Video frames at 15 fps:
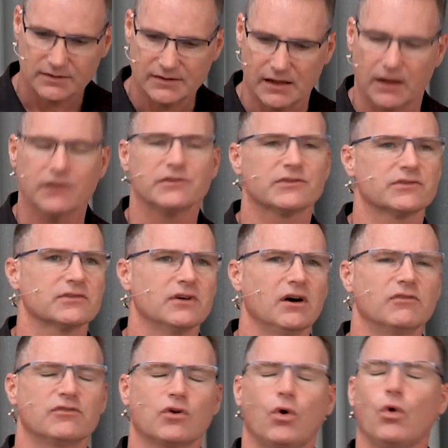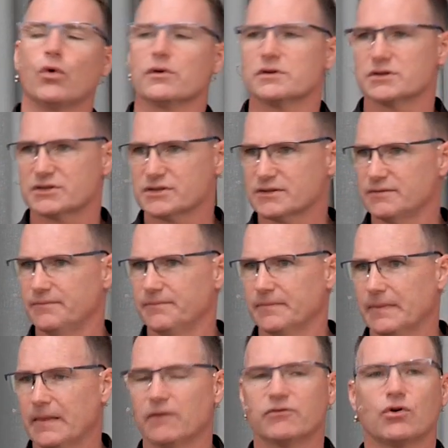Yes, of course,
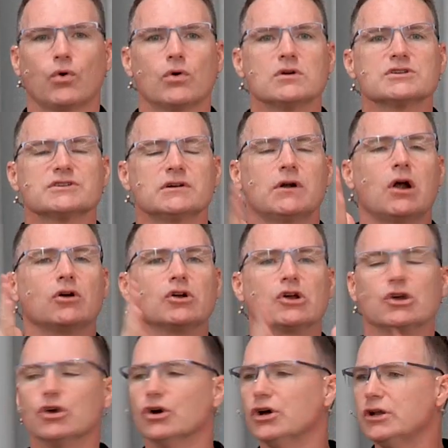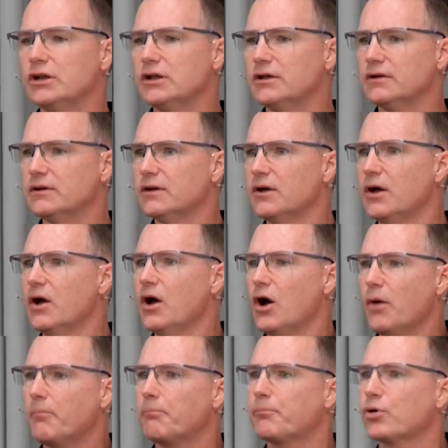of course, there are good,
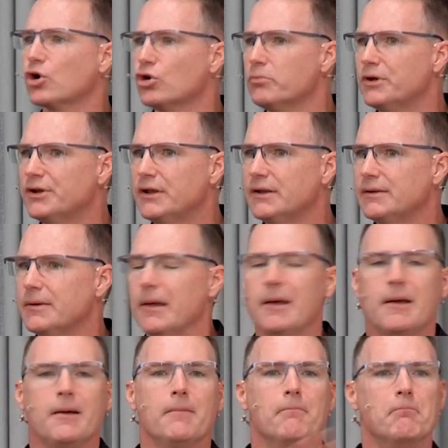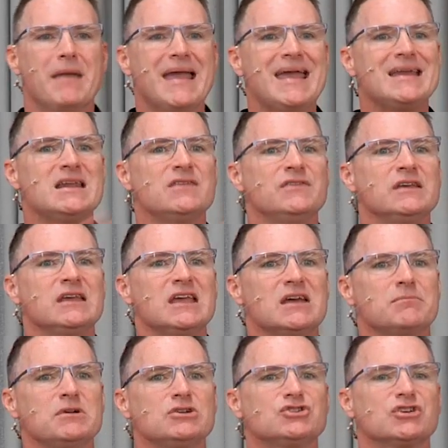permanent, made in the
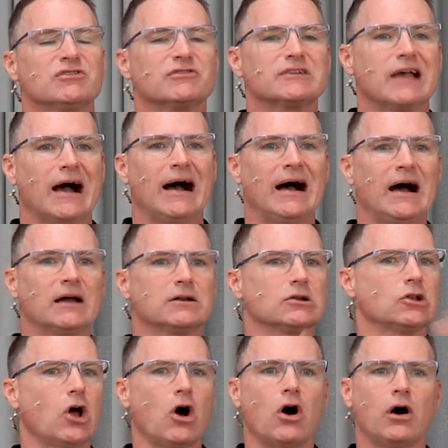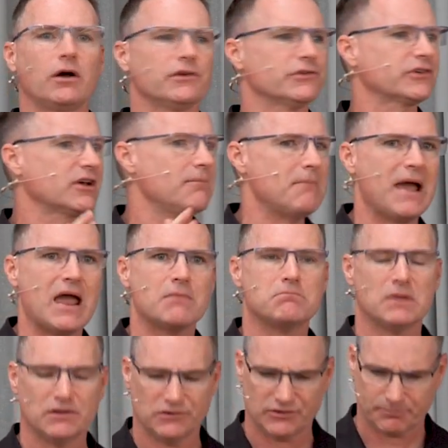image of God laws,
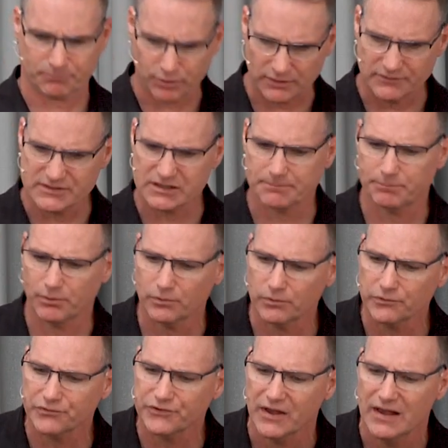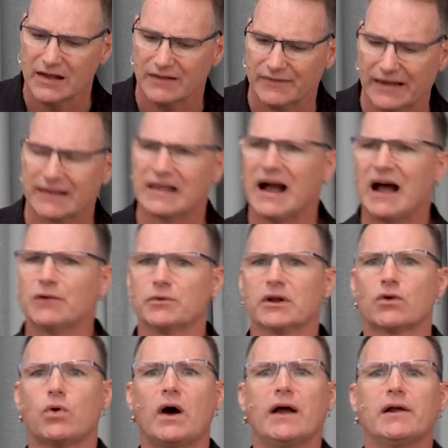commandments, principles that God
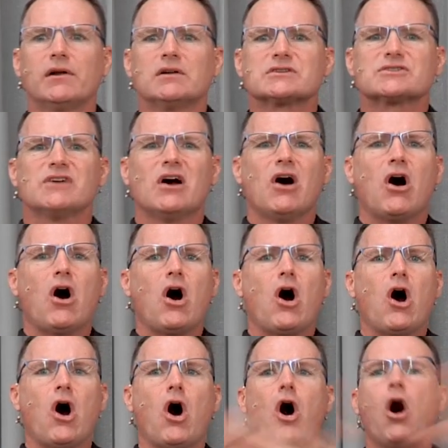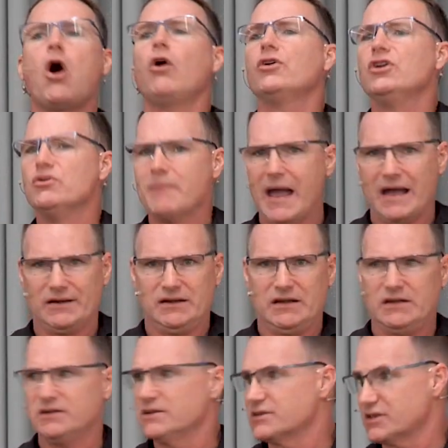requires all humanity
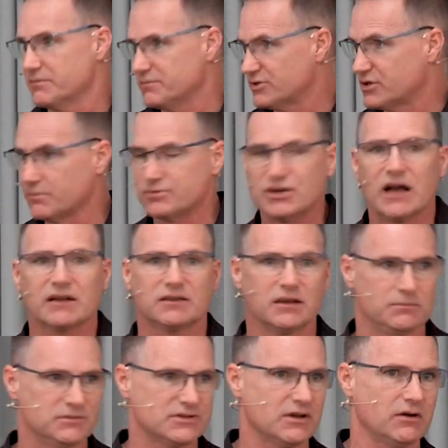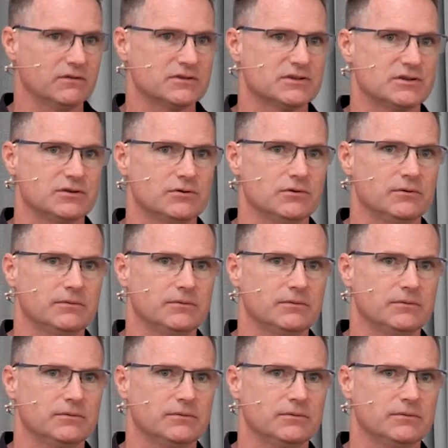to sub- subject themselves to.